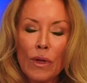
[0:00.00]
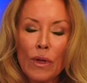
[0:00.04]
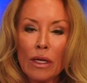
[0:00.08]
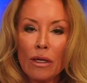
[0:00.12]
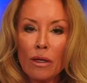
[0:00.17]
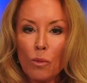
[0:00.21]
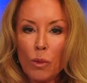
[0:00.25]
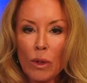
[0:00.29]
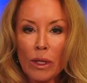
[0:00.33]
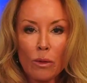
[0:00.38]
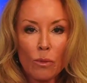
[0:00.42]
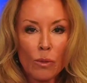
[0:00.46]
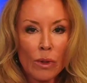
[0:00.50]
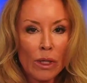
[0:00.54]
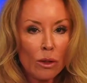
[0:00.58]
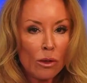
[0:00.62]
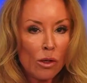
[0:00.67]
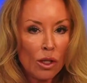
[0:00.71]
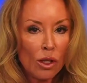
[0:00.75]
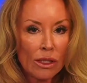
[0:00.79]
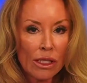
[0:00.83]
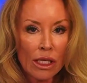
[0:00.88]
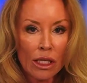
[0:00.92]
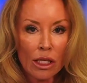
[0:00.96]
we
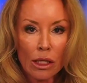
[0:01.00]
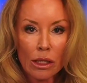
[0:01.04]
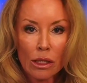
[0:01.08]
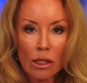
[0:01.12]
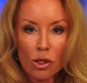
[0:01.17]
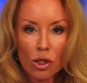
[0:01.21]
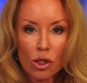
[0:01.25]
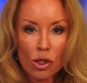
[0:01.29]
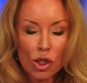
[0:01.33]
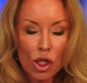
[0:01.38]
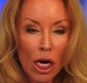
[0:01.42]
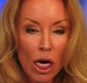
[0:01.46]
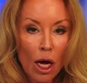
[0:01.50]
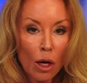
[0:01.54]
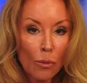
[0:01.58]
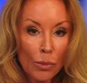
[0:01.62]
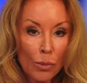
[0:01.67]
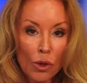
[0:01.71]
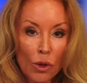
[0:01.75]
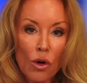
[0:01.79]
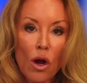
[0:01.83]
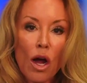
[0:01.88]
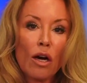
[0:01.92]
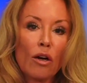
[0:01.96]
looked at child
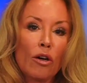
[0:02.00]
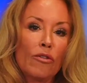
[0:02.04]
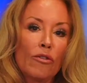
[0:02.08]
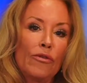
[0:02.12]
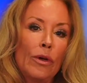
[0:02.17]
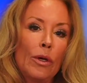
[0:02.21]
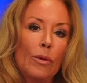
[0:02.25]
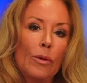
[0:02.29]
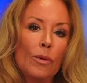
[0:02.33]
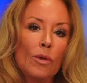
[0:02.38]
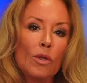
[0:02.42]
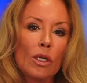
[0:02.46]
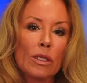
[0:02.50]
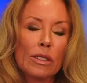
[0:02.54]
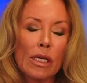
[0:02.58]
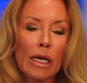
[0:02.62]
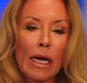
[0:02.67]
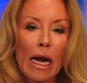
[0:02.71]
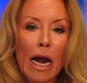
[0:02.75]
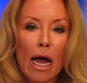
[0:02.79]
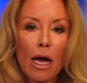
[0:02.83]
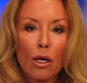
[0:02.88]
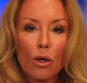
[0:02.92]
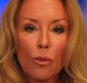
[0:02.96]
pornography. We looked at
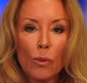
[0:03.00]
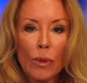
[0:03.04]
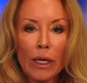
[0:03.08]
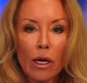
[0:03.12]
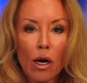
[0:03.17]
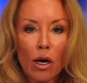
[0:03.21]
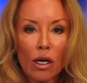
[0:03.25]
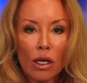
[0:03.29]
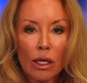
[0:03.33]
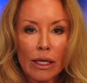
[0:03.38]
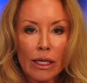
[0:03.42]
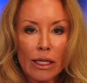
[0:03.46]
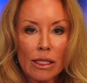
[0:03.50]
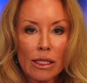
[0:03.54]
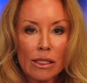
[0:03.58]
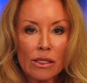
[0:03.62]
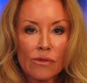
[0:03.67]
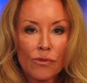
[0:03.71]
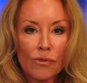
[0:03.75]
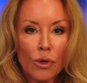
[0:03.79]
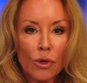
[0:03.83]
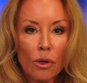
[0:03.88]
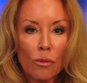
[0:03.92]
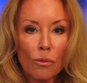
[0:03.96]
how do we guard kids
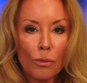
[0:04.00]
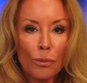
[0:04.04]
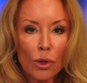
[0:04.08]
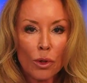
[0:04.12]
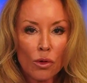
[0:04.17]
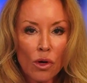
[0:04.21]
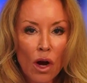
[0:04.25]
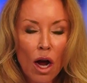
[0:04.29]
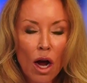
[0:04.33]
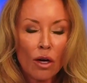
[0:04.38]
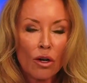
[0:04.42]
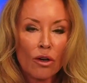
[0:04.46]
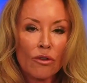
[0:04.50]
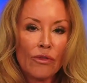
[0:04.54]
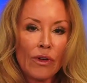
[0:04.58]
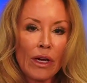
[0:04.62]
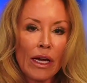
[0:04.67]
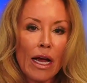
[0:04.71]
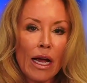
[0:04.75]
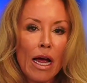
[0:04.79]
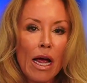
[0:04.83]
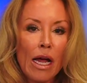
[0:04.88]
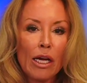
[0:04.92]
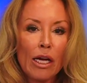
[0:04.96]
from pornography?
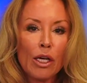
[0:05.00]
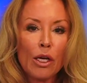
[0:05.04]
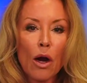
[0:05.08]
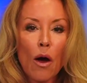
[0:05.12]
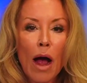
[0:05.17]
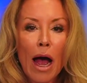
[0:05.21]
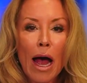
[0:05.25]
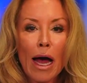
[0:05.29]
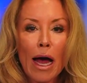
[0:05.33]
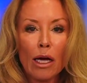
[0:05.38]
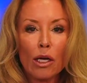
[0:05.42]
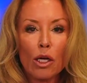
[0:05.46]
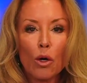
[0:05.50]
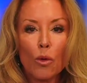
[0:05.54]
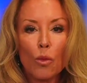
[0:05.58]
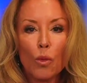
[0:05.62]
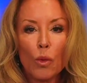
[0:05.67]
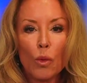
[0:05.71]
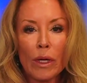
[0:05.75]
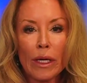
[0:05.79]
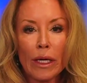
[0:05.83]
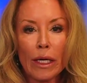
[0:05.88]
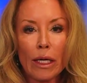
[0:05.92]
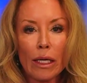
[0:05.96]
You know, how do
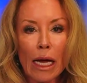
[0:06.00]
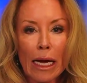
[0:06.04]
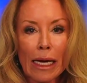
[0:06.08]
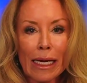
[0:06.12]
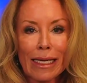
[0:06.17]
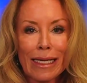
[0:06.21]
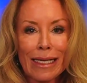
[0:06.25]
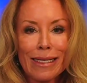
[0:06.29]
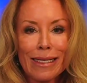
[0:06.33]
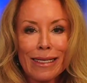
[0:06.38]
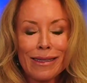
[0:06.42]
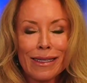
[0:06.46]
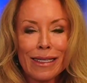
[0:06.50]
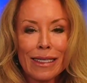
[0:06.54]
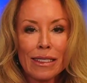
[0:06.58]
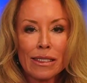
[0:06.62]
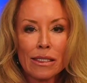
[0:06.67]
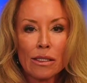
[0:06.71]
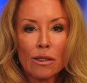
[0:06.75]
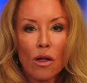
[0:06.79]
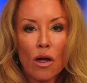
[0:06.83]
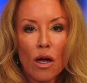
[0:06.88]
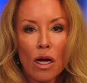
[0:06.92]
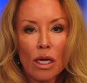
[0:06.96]
we get these
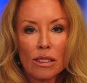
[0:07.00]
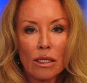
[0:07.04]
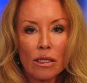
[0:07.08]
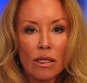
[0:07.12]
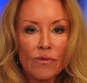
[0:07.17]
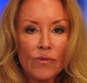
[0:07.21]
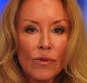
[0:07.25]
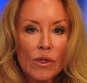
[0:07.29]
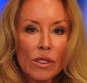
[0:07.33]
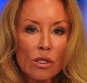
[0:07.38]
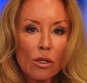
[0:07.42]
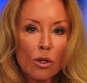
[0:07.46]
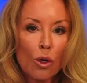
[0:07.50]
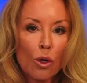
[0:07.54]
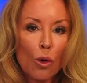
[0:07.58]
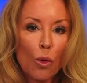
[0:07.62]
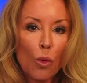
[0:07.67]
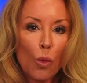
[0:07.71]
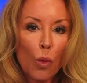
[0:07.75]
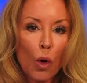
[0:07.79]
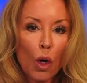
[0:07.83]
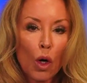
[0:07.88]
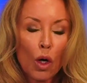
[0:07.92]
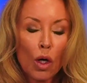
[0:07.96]
laws in the physical
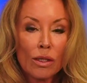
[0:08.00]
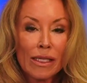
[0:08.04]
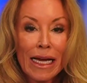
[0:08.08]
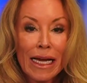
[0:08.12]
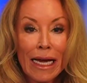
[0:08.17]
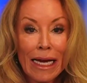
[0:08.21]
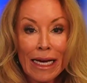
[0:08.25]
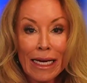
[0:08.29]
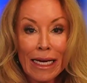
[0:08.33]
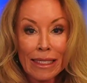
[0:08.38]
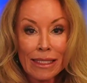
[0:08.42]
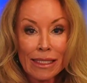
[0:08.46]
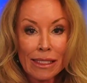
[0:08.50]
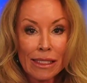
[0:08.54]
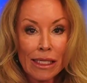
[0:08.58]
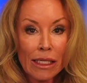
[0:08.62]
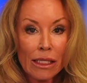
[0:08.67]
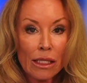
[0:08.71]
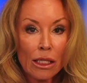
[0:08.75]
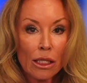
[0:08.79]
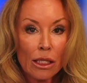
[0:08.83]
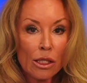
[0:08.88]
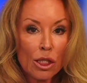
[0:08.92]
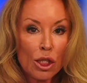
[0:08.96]
world
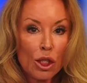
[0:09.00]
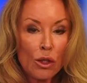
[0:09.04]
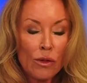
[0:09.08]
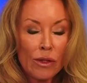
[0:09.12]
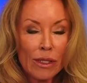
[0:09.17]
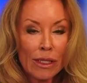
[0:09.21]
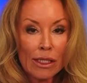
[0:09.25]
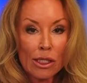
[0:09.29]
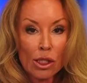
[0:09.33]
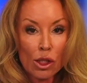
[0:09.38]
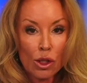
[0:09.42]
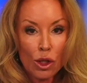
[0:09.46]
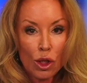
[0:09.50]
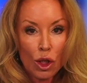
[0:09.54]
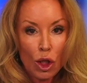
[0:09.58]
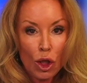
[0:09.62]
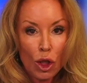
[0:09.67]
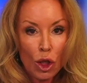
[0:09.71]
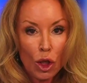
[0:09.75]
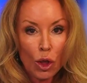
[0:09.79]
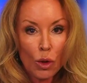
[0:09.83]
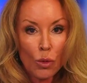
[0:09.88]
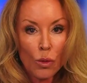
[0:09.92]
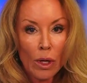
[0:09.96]
extended to this
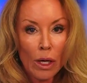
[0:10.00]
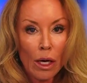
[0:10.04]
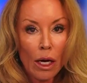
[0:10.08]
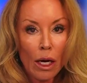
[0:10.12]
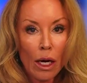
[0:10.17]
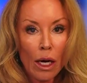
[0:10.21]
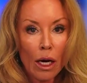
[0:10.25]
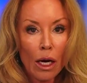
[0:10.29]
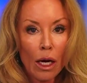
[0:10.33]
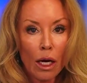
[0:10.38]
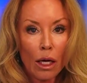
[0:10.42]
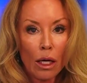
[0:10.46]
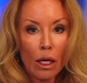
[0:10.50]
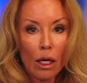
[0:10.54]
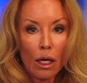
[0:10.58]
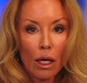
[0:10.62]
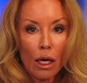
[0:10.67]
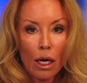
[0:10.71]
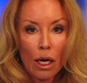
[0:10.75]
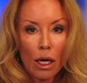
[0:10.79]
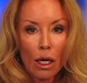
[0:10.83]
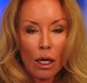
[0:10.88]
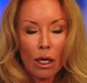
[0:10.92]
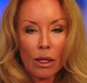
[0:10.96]
new
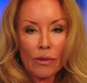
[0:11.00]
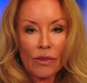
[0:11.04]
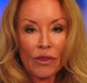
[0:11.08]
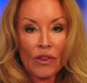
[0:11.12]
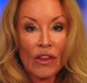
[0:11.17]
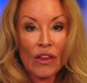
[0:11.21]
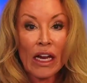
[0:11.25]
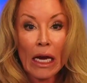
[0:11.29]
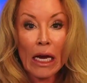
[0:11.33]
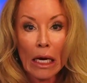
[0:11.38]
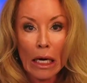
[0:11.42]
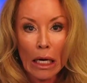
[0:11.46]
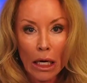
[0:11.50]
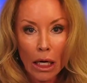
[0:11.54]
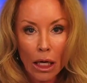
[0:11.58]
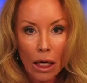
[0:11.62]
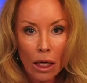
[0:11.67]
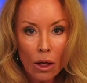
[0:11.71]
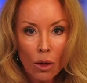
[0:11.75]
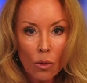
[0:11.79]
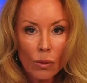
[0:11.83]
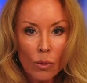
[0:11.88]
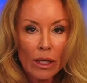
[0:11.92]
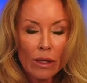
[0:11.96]
thing?
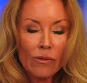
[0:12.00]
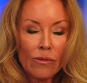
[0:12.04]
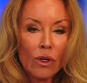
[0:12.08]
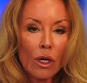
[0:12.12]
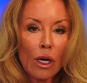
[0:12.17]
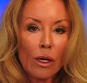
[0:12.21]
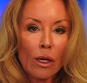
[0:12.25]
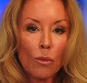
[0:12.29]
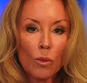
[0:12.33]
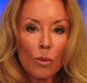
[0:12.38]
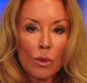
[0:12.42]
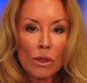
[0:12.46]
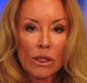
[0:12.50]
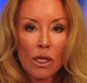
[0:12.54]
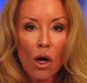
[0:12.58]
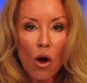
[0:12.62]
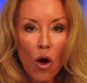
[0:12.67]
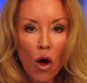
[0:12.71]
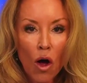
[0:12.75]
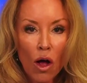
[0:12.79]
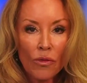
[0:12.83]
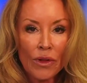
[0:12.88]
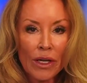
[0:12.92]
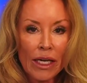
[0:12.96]
It was
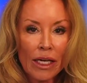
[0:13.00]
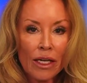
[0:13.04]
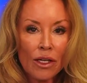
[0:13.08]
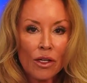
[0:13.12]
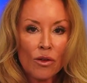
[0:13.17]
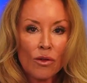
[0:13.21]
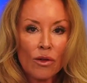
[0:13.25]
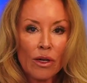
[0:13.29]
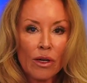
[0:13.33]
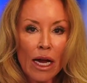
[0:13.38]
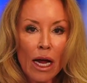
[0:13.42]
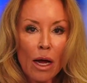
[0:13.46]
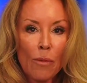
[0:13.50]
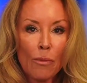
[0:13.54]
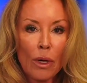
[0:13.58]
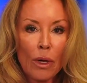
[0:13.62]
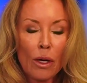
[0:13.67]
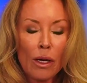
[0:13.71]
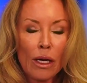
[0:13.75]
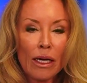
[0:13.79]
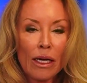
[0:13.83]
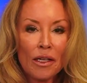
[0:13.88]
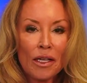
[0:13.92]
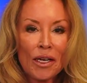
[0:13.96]
called the internet, but
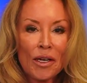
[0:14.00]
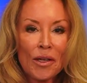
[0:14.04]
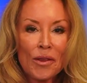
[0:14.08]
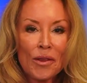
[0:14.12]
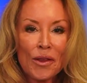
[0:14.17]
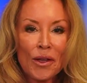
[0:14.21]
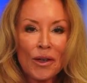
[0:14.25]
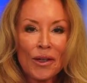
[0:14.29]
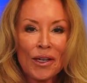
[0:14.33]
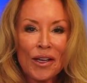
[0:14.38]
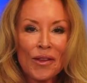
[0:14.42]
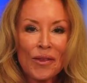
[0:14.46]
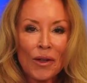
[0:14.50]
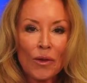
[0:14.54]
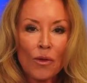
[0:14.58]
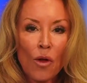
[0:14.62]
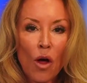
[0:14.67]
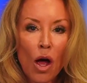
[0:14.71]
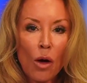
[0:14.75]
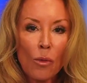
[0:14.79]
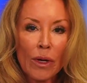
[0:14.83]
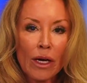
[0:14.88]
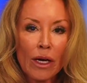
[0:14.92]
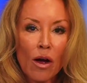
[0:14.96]
in the
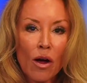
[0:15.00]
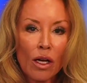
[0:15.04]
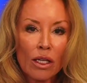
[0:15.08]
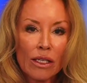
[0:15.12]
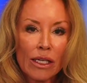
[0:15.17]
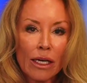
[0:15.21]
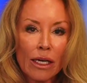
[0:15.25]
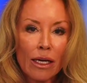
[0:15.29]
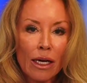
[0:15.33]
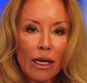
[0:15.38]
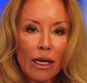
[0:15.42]
law we called it